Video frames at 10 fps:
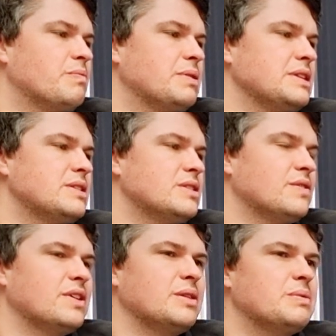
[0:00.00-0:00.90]
pieces
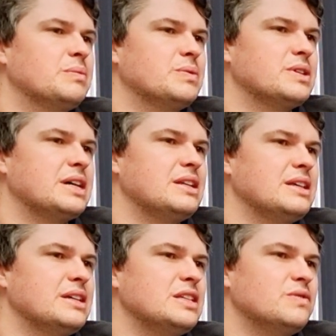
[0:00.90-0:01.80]
of other people's
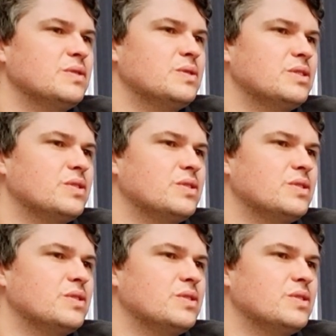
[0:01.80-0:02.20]
ideas filtered